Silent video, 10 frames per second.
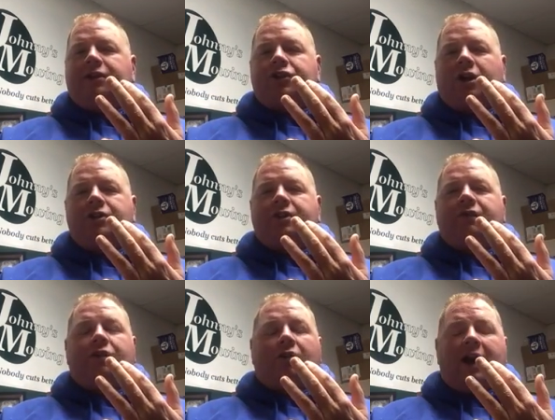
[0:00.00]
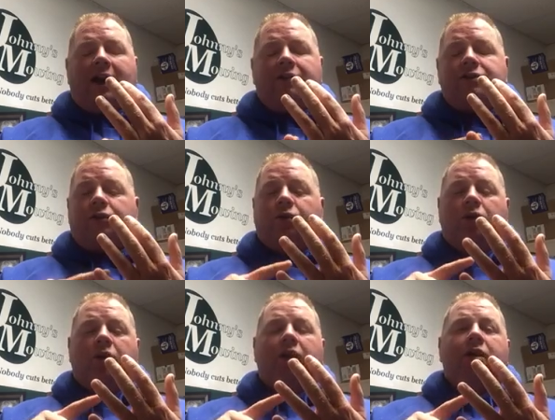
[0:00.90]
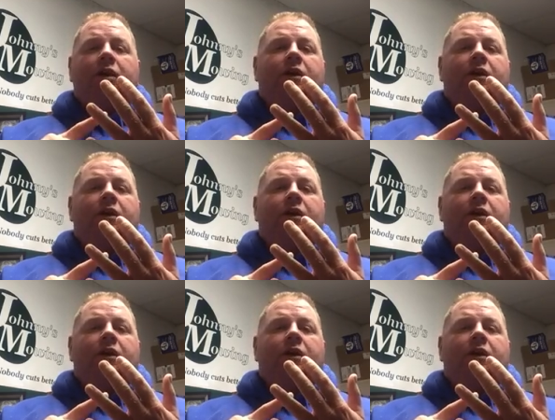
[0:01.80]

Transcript: in charge of the grounds, or